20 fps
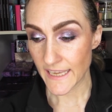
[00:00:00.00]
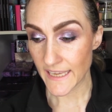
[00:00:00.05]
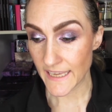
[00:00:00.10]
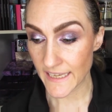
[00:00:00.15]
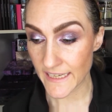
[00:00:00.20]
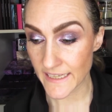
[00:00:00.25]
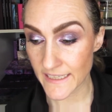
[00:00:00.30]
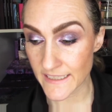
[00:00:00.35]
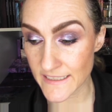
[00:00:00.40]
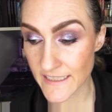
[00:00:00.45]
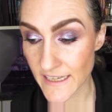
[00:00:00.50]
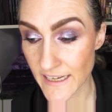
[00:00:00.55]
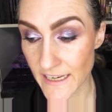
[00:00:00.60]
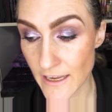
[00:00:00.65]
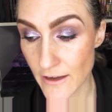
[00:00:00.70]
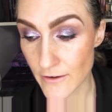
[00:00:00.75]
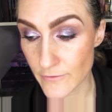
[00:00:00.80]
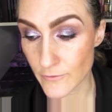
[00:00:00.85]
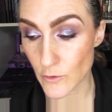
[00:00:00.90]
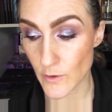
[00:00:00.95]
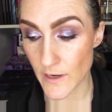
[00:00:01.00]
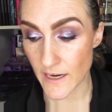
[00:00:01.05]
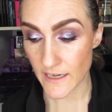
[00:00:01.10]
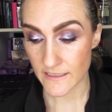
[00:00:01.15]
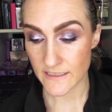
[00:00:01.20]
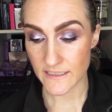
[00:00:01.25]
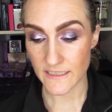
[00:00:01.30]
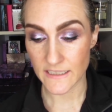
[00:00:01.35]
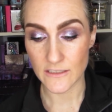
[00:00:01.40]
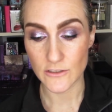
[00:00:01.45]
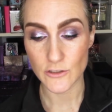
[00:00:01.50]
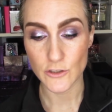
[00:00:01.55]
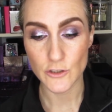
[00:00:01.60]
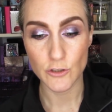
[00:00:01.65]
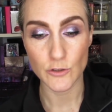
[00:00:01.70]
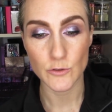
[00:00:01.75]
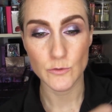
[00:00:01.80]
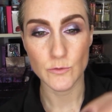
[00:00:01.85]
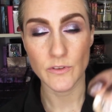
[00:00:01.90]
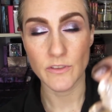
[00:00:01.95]
And I have cracked
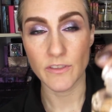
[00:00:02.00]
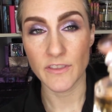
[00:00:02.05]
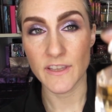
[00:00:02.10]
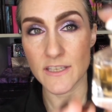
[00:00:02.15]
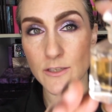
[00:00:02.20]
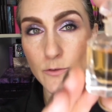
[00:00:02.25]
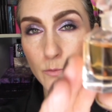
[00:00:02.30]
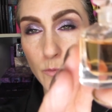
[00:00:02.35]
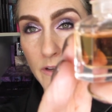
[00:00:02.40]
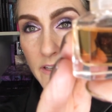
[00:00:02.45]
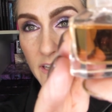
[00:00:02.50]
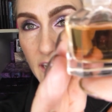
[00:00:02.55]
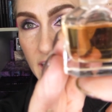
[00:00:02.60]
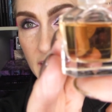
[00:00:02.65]
into this one